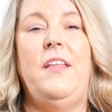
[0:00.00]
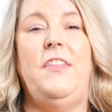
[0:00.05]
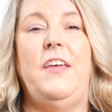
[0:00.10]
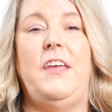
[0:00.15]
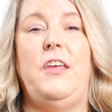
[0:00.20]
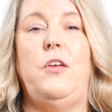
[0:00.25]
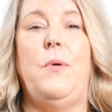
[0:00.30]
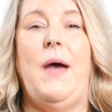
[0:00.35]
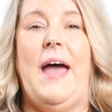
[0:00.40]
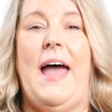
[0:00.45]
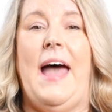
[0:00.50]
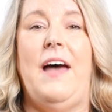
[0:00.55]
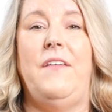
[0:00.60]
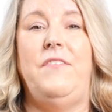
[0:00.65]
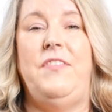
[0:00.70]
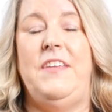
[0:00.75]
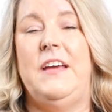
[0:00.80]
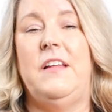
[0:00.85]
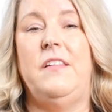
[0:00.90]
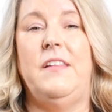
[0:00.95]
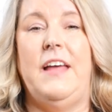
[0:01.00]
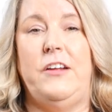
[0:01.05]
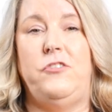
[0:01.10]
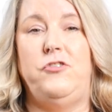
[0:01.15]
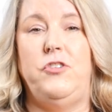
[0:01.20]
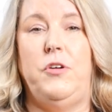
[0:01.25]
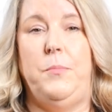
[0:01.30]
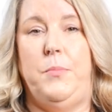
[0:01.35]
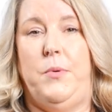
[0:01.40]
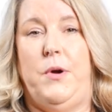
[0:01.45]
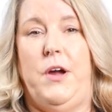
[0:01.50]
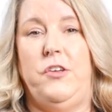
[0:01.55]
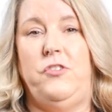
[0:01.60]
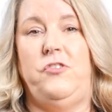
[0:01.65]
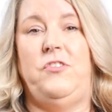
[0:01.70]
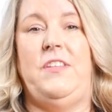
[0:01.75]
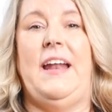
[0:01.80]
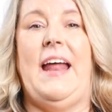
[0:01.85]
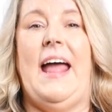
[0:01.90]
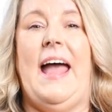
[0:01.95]
that you have the electric
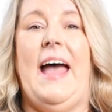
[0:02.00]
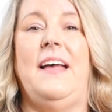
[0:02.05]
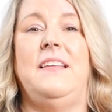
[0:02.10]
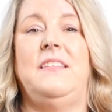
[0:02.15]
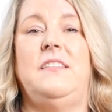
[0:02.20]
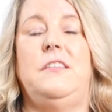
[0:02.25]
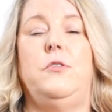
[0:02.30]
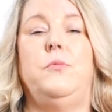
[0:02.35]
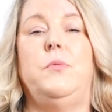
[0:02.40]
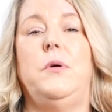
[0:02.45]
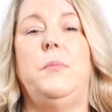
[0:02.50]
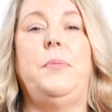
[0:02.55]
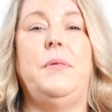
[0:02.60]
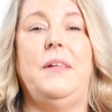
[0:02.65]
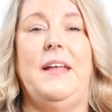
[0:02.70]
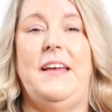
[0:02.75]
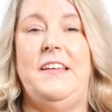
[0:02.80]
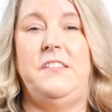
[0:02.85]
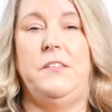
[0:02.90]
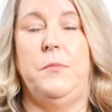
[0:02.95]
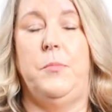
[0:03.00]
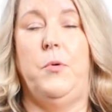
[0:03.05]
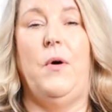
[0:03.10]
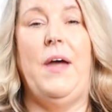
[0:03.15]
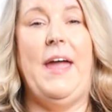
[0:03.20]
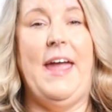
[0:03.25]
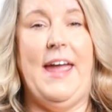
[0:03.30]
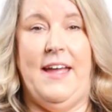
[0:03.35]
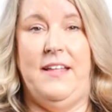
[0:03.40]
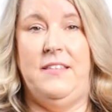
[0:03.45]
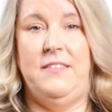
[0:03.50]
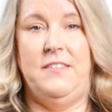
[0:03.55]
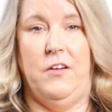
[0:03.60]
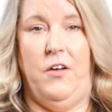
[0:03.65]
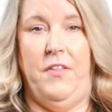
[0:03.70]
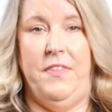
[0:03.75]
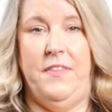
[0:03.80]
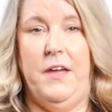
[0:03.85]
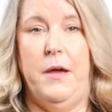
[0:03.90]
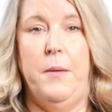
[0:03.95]
brush that has the replaceable heads
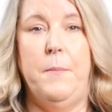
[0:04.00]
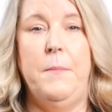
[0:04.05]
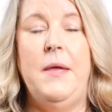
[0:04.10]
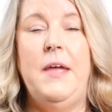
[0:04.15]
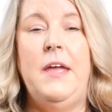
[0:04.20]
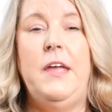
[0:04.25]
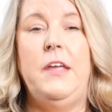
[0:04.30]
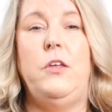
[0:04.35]
on them.